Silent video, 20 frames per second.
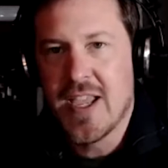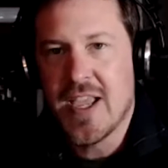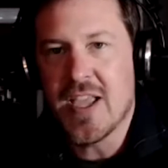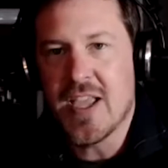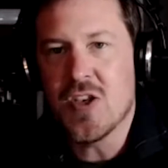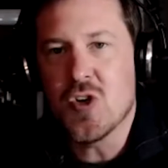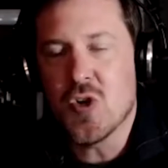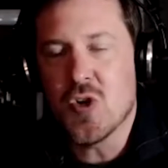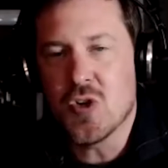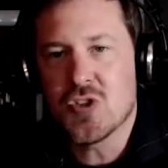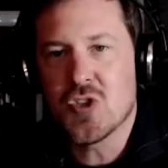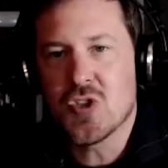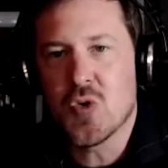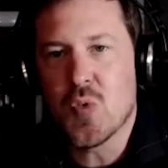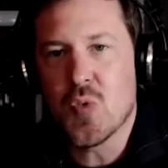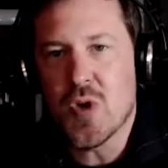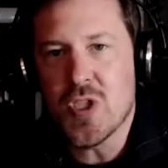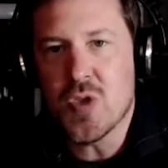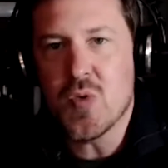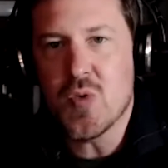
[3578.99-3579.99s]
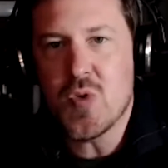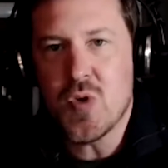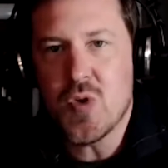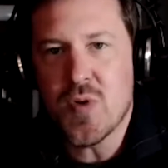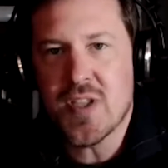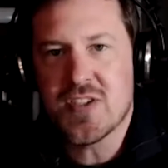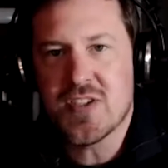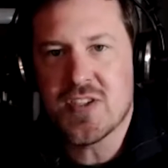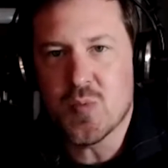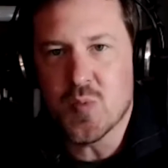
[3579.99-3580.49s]
And then also what you
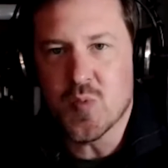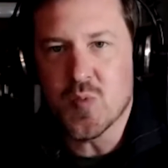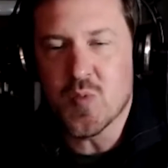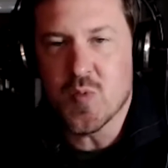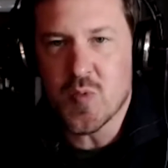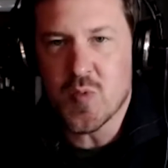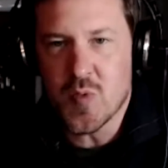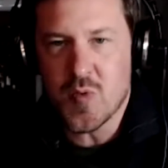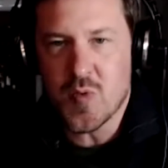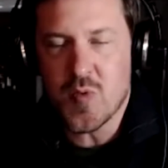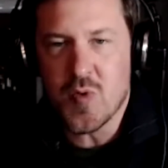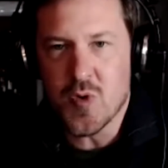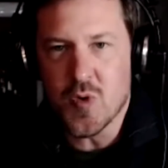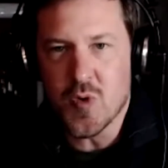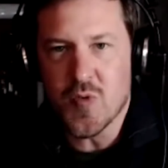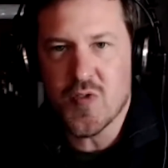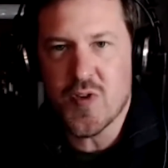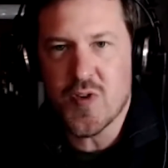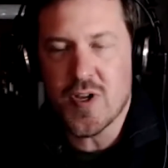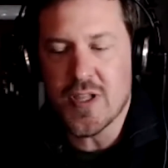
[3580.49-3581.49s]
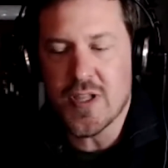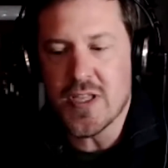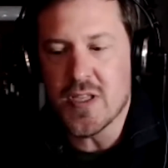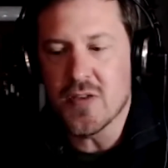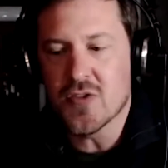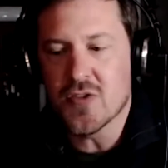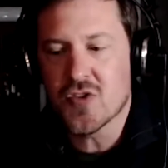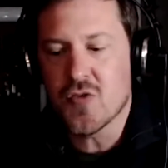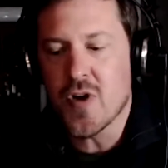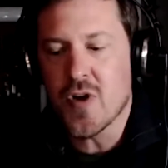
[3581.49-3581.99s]
had some
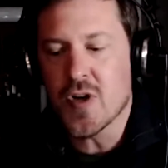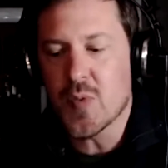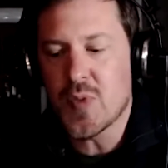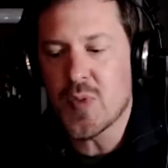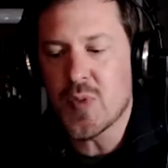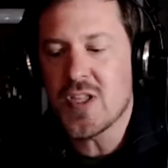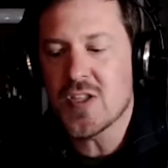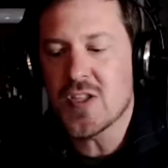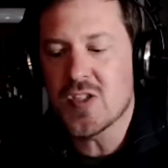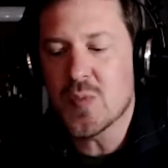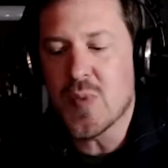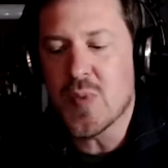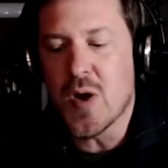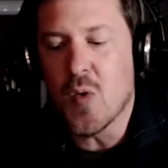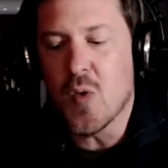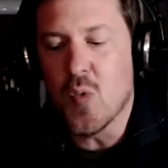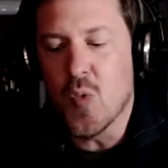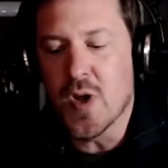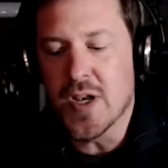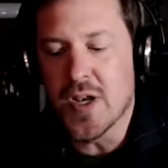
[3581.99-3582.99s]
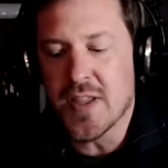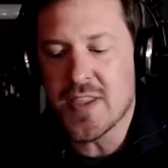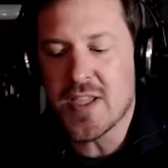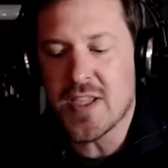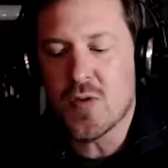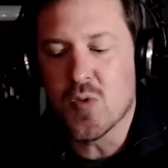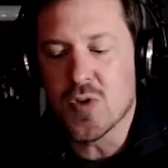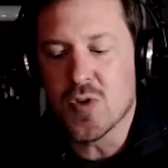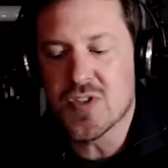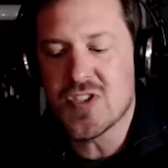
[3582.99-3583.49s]
fairly strong opinions about what I
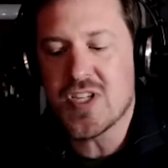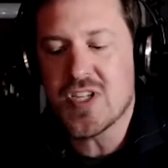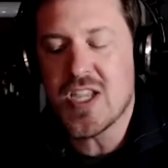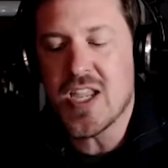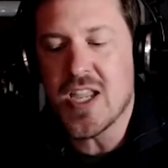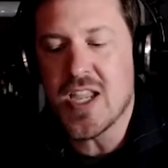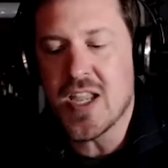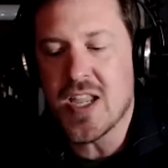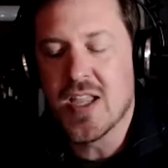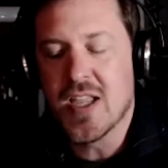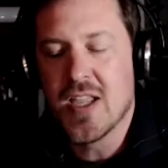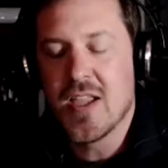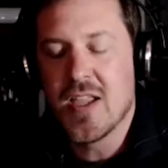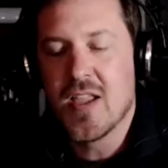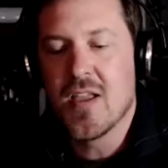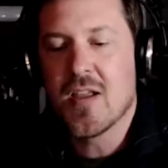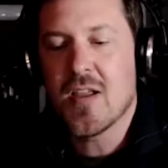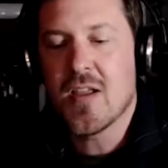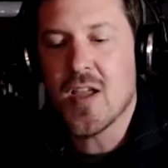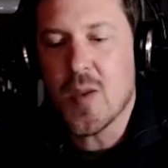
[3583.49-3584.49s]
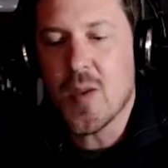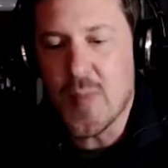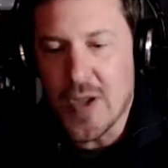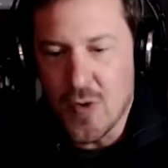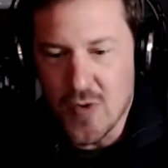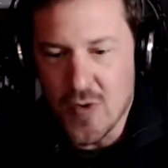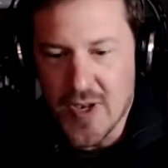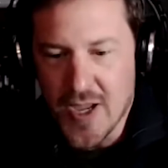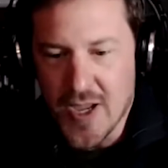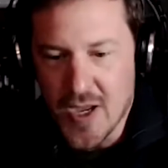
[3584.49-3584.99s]
think we're seeing come
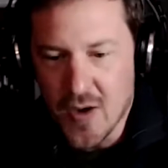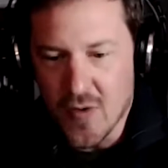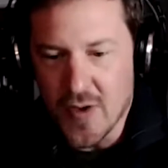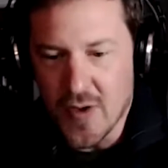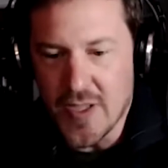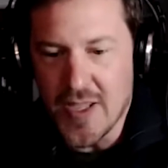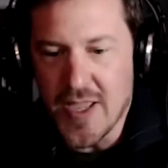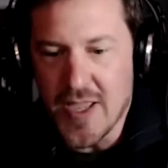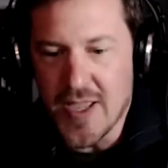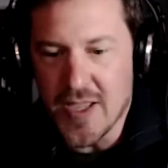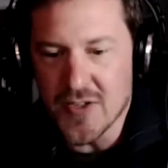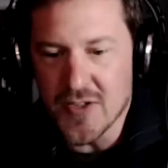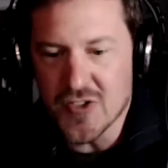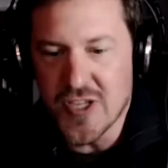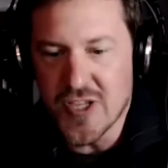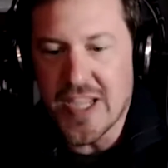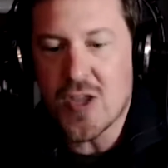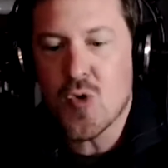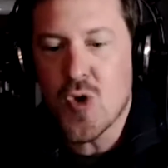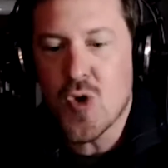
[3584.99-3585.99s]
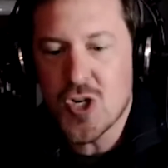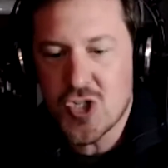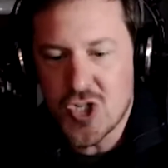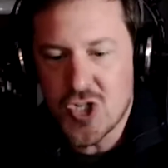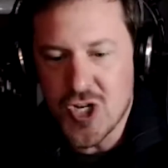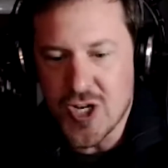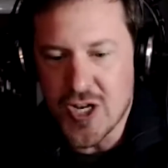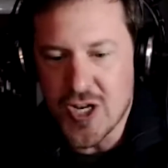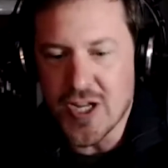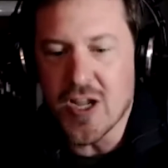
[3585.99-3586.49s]
out now as a
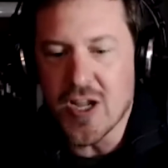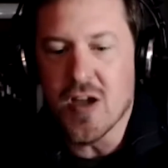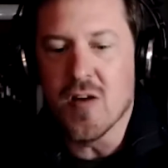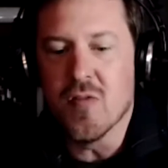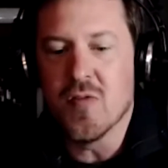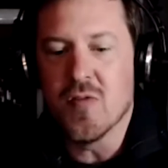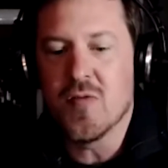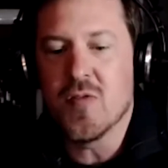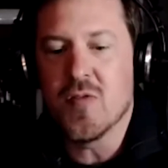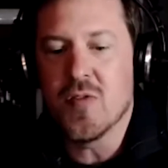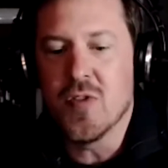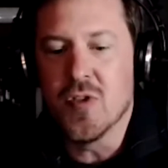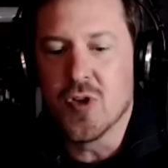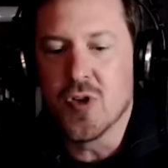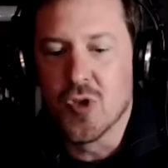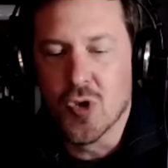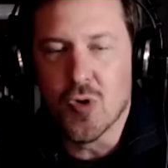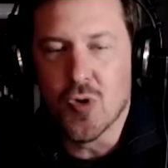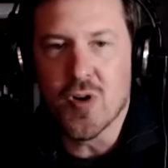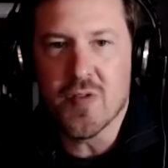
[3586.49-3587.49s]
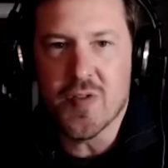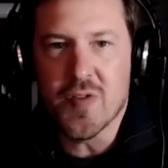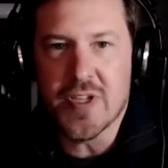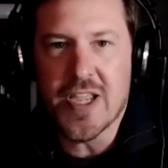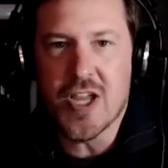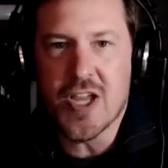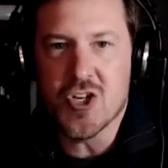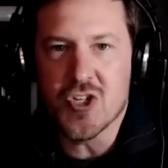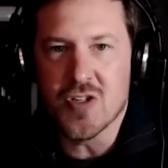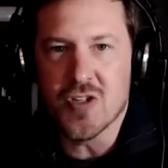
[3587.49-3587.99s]
questioning of the
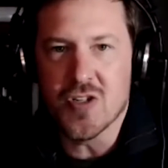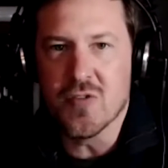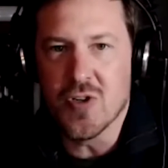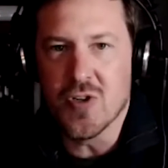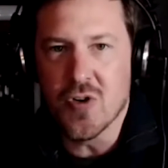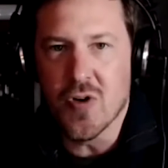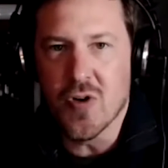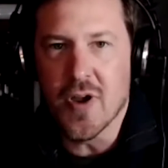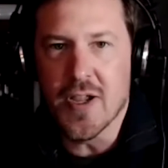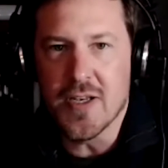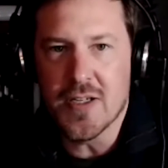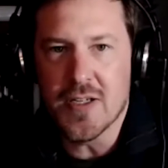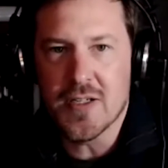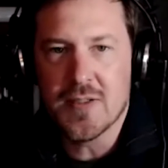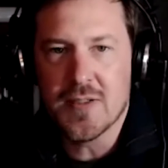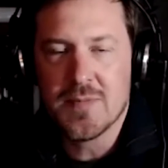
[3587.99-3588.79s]
glorification of the grind.